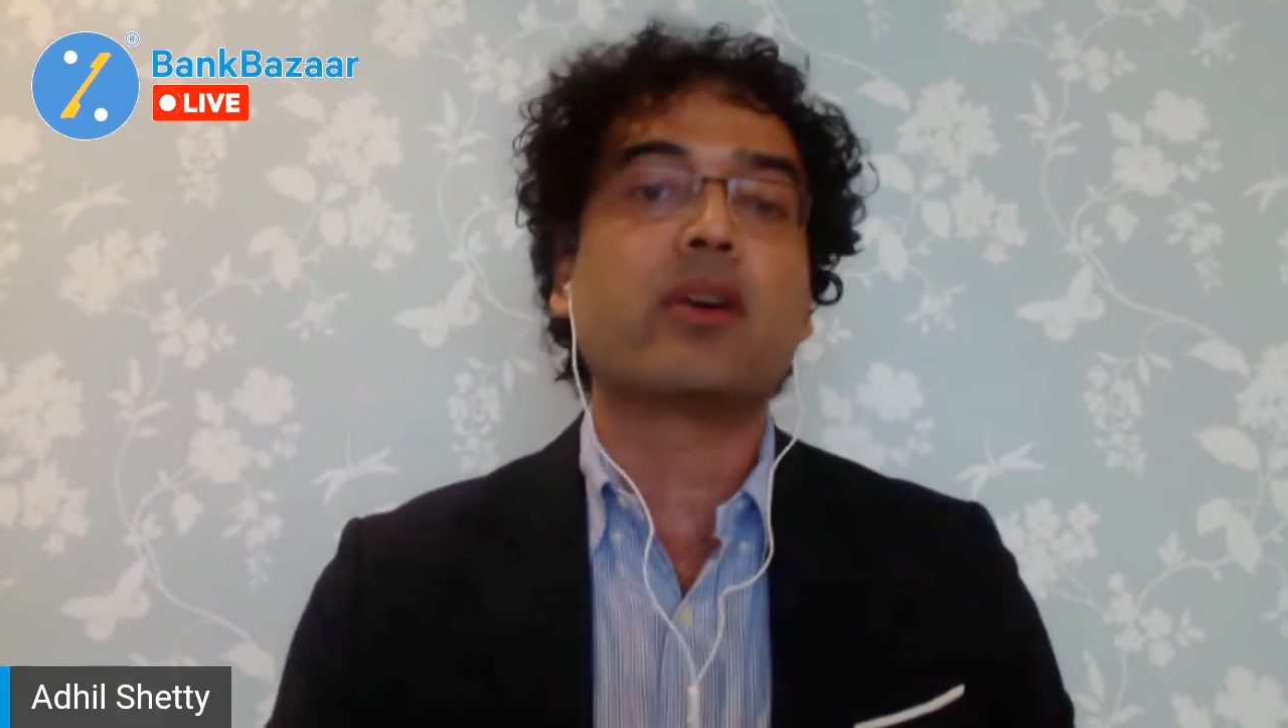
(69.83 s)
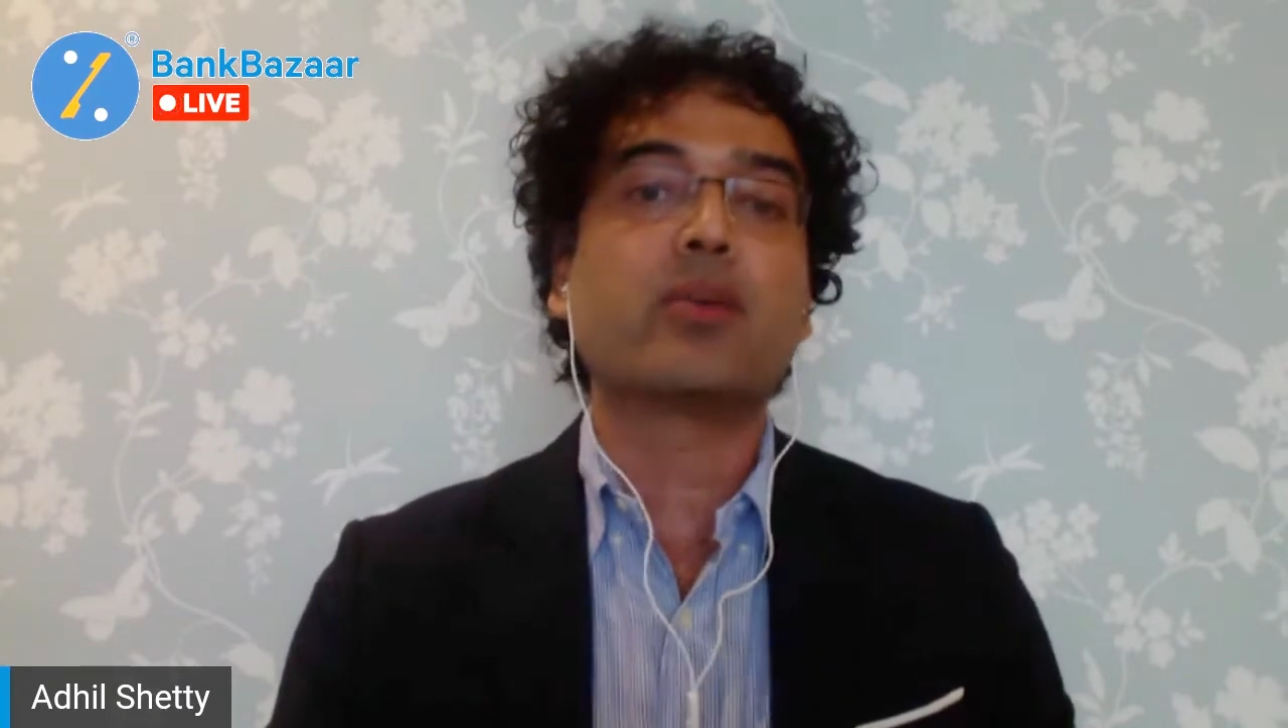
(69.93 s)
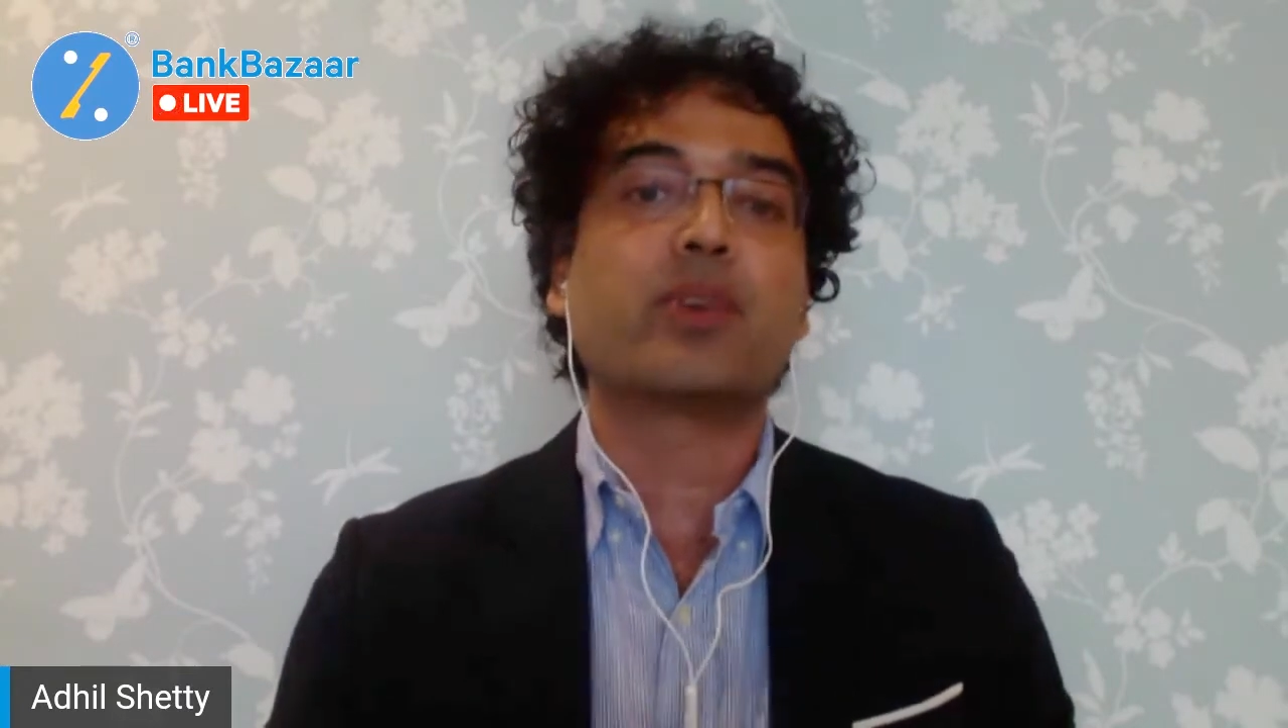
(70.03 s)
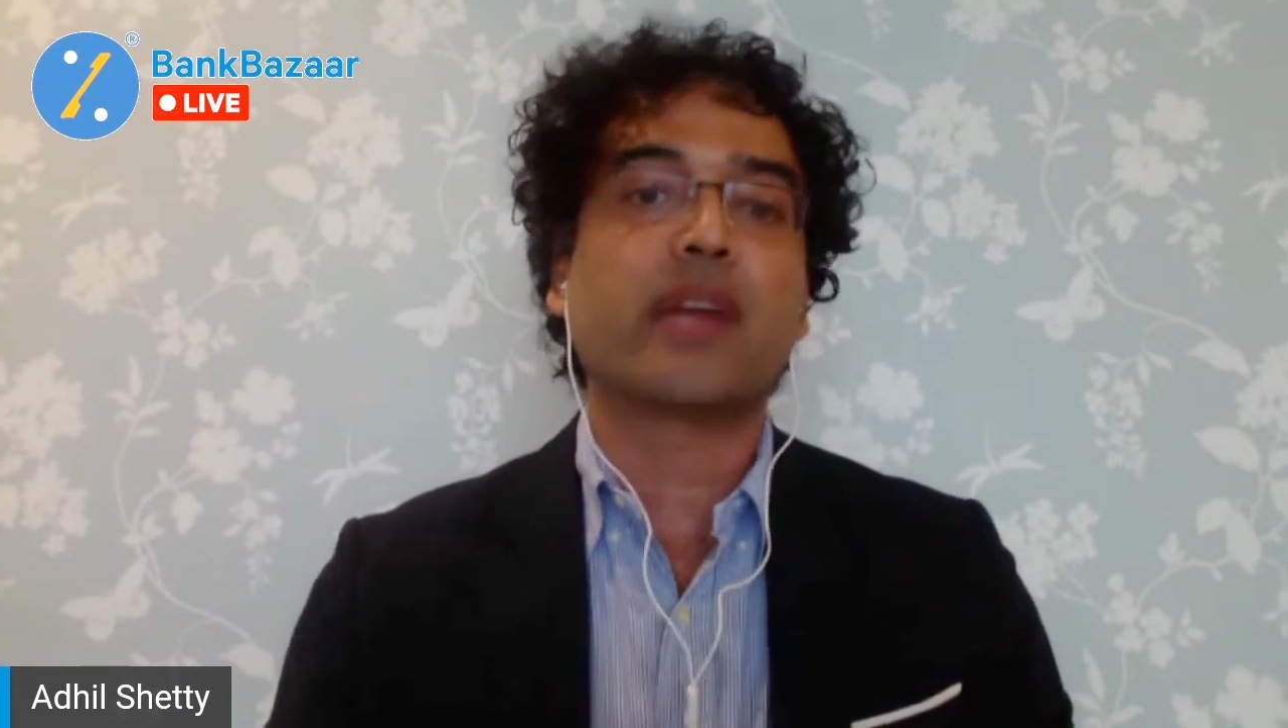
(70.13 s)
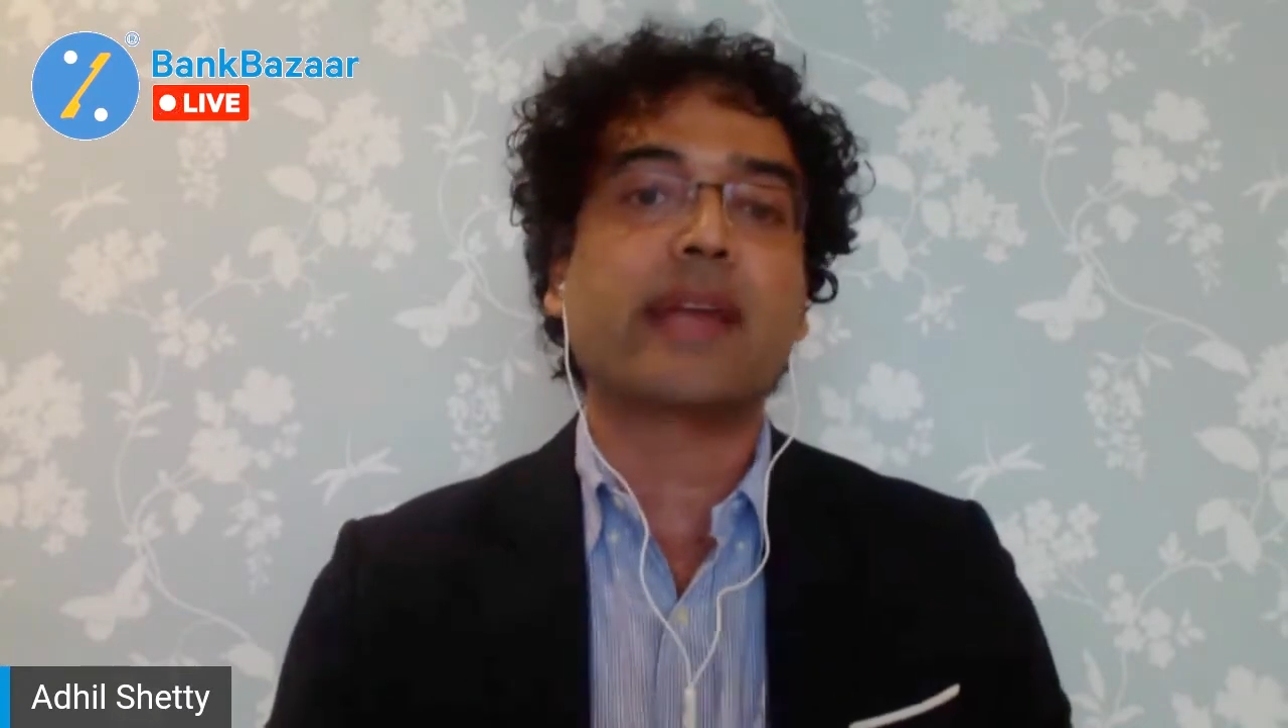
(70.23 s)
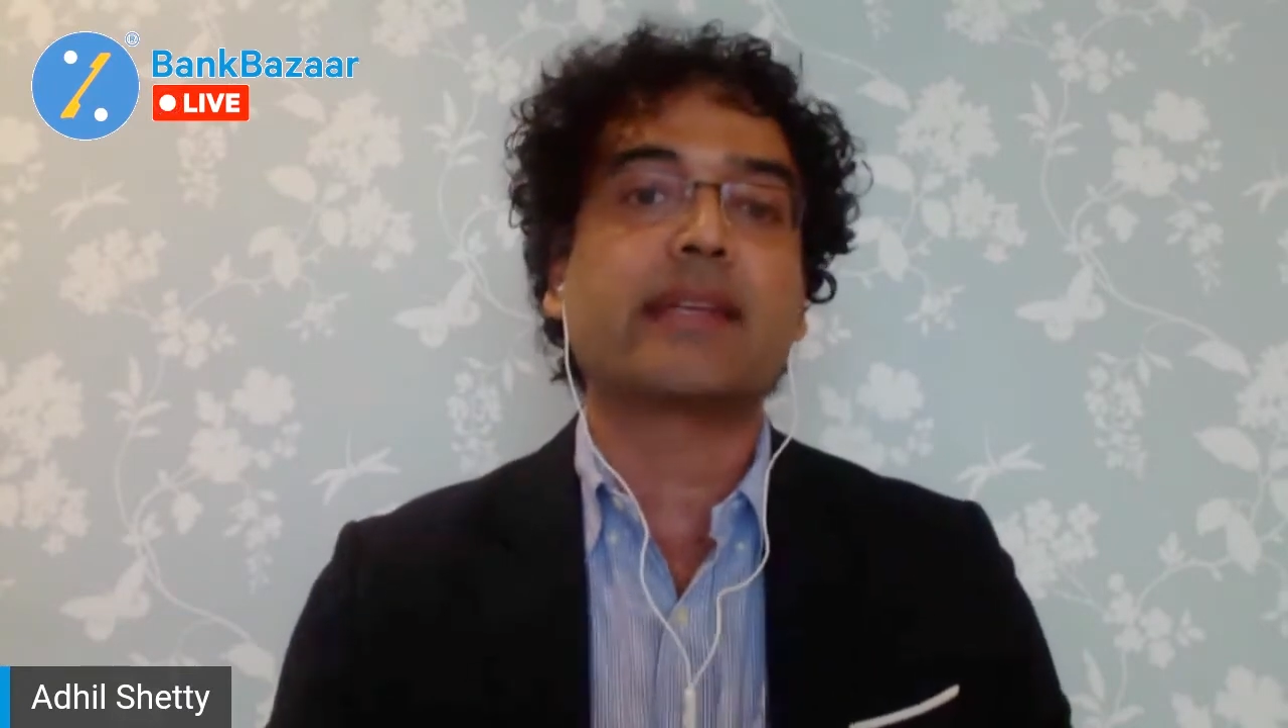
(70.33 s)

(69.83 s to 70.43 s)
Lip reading: to protect